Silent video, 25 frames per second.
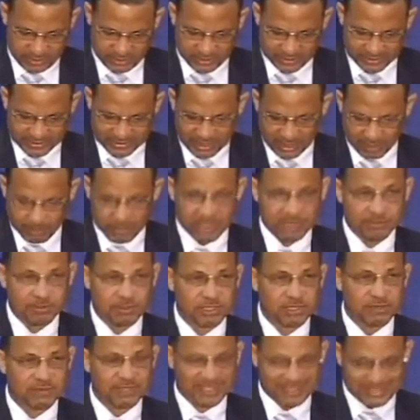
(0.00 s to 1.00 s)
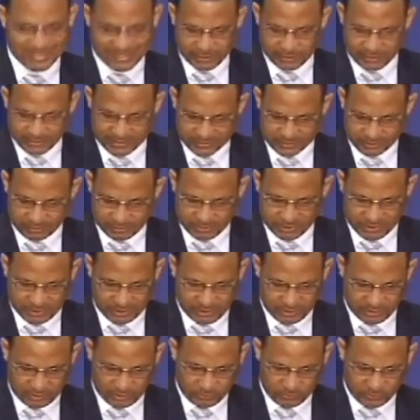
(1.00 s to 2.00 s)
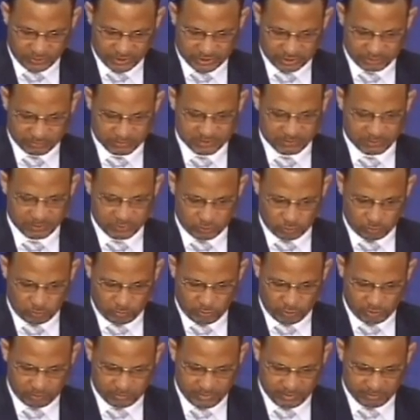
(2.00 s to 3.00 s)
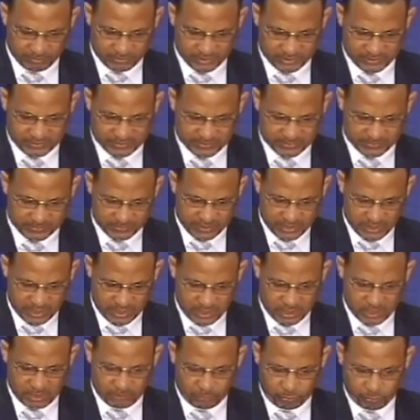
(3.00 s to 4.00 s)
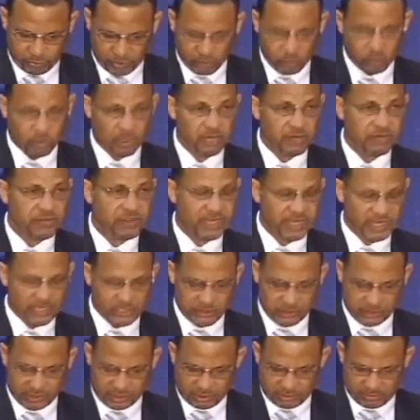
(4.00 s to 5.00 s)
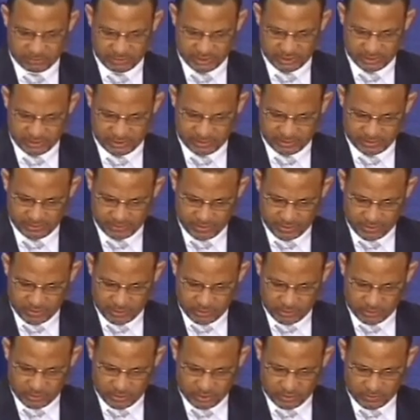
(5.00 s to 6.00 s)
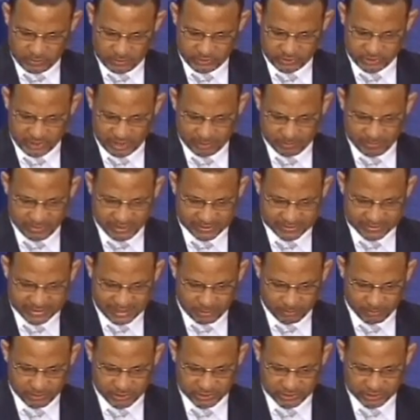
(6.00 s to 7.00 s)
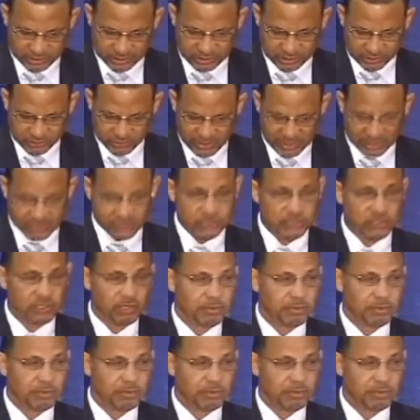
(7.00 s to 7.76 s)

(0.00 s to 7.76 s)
the establishment of a tenders committee on which there must be 2 board members, a pre-qualification committee shall be established and contractors